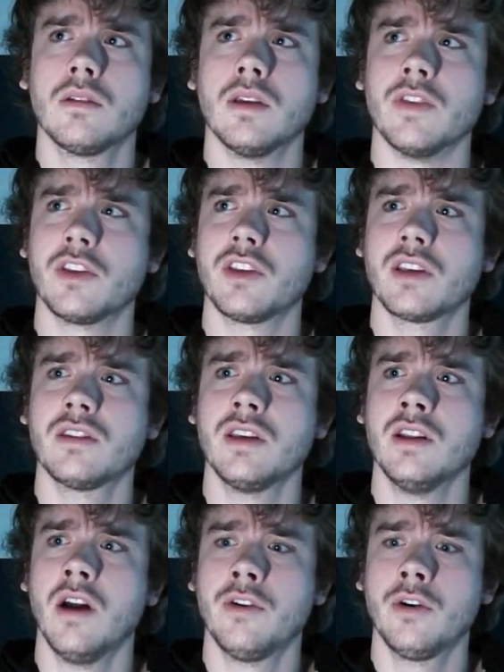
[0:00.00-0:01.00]
in the
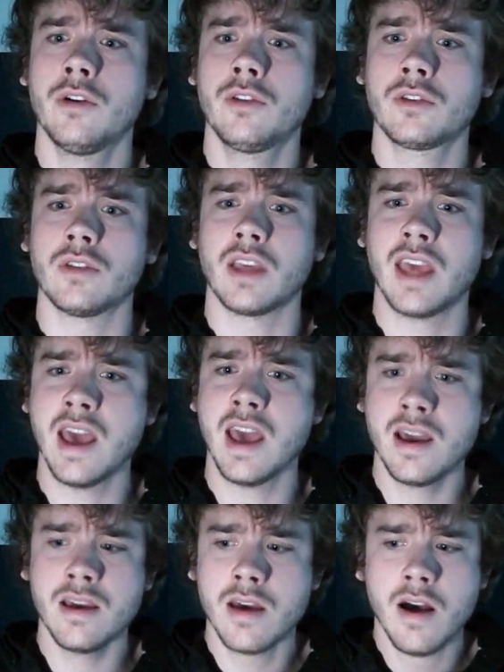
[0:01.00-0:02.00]
1600s, the
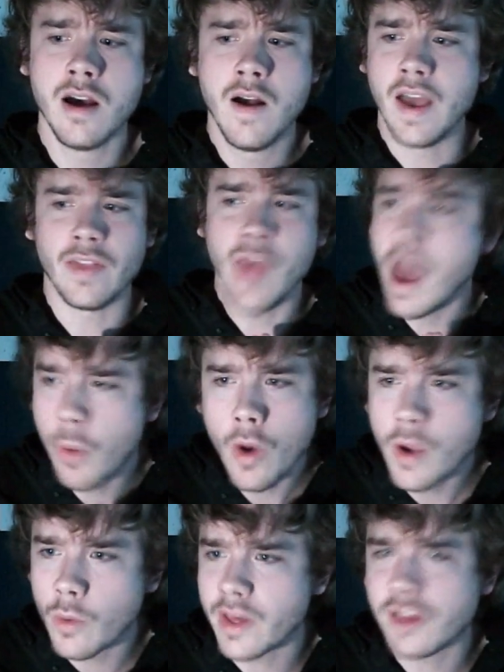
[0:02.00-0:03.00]
king at that
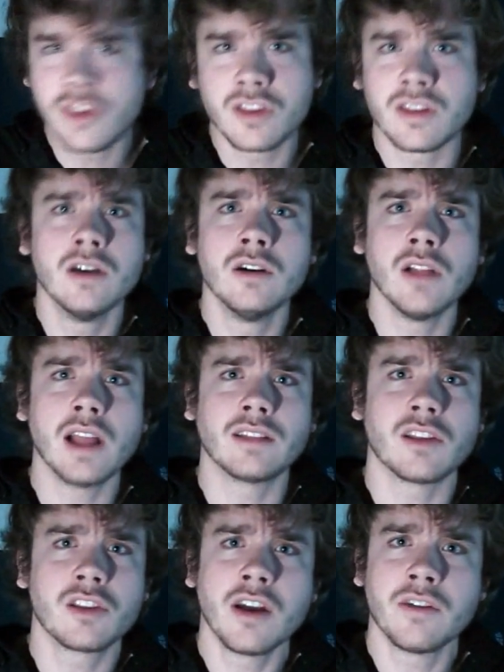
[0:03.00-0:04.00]
point were they still like the
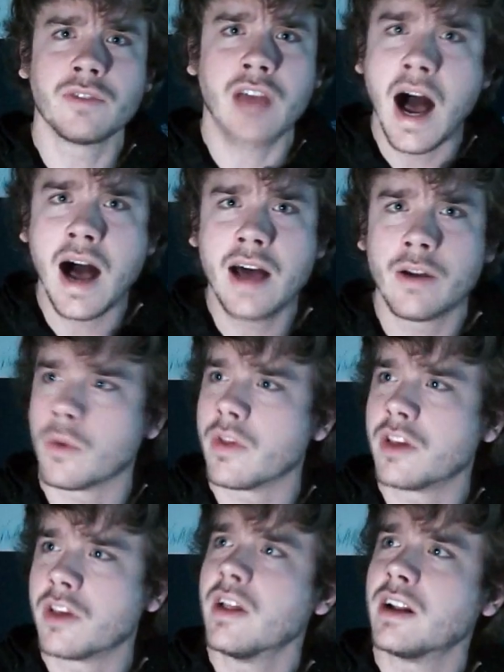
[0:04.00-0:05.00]
son of God or were
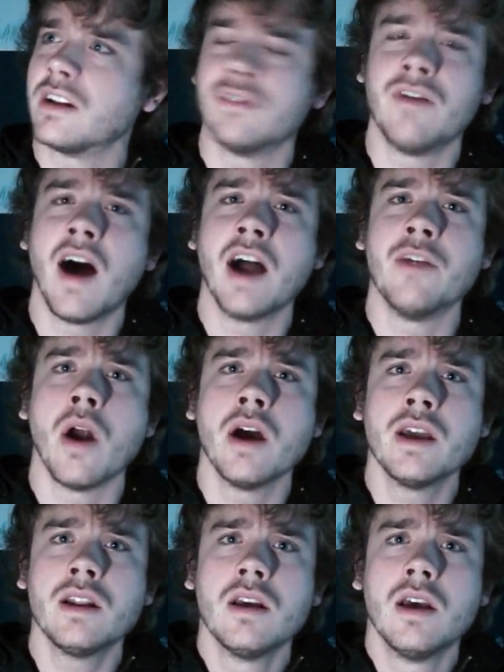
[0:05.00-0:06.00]
they still like divine
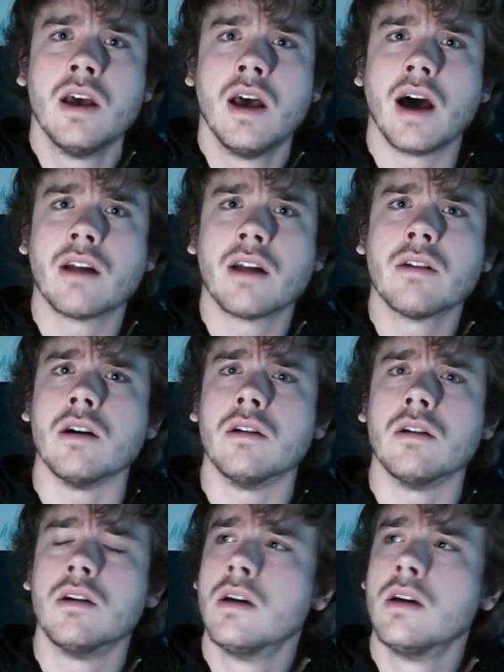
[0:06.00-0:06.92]
right? I don't know.